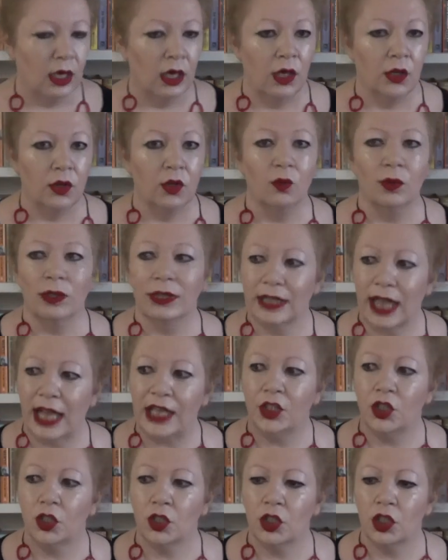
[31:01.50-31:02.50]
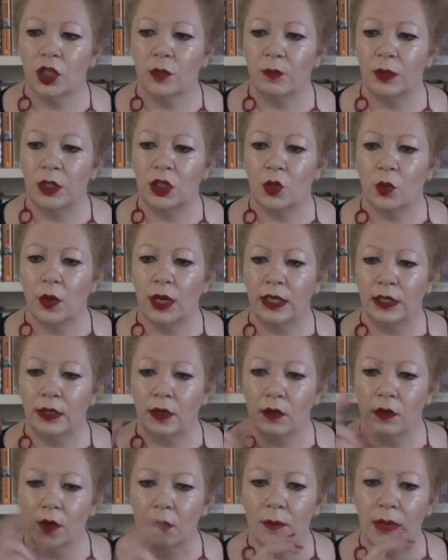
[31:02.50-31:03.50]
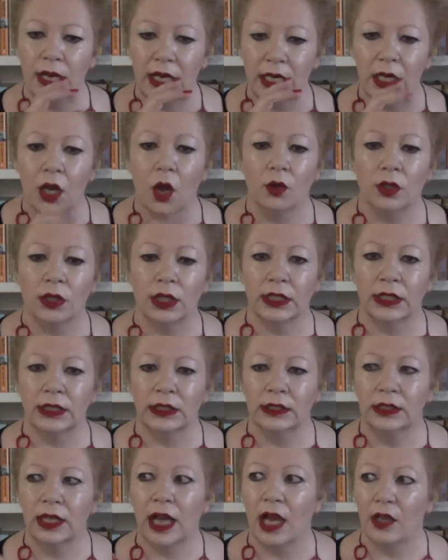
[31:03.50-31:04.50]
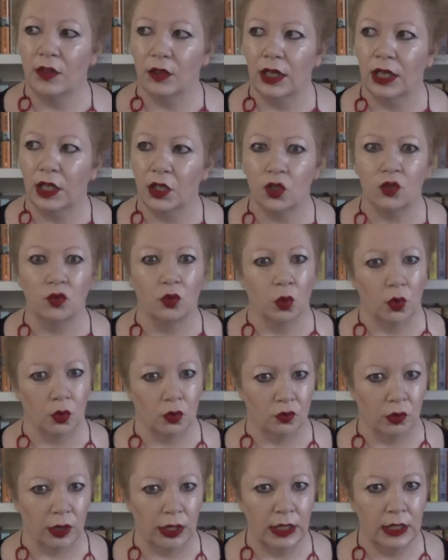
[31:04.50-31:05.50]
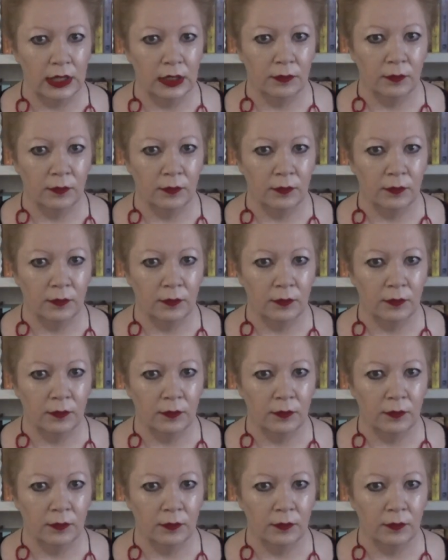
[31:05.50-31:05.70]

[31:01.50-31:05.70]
The relationship between the mediocre and the extraordinary